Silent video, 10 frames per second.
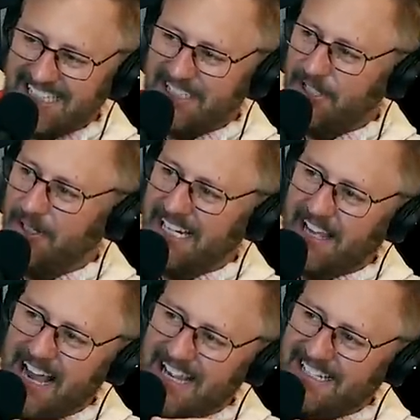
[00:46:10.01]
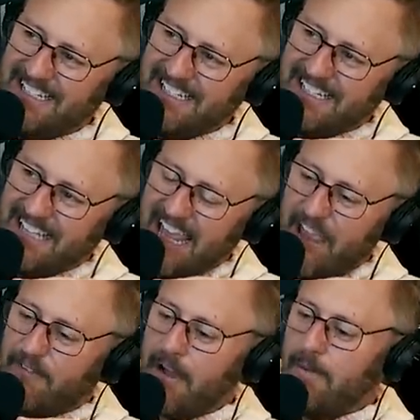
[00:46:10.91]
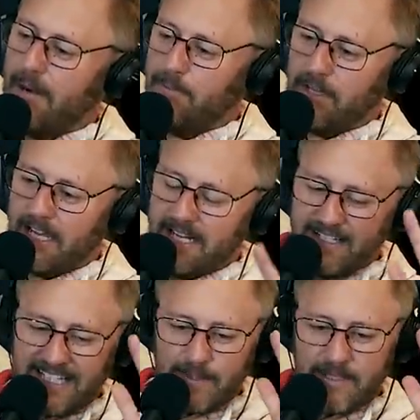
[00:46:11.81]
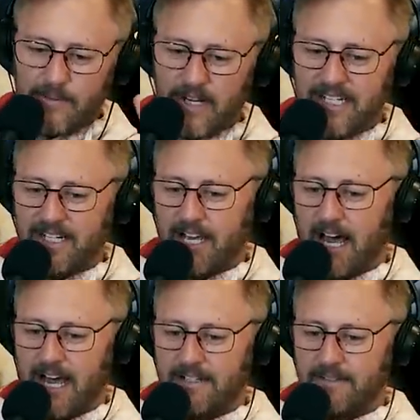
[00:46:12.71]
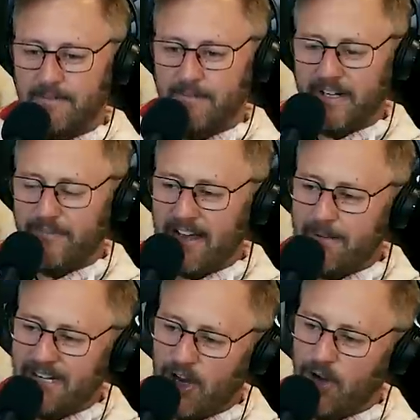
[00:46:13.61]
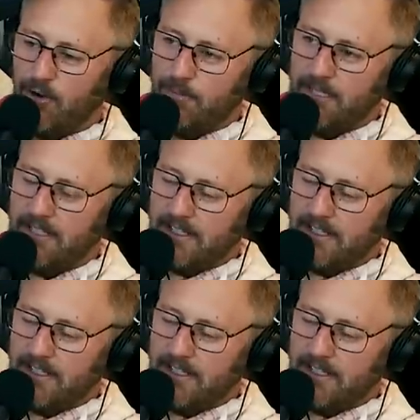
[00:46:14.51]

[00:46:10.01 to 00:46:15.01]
You know what? If I'm on a plane, give me what you got. Yeah. But if I'm at home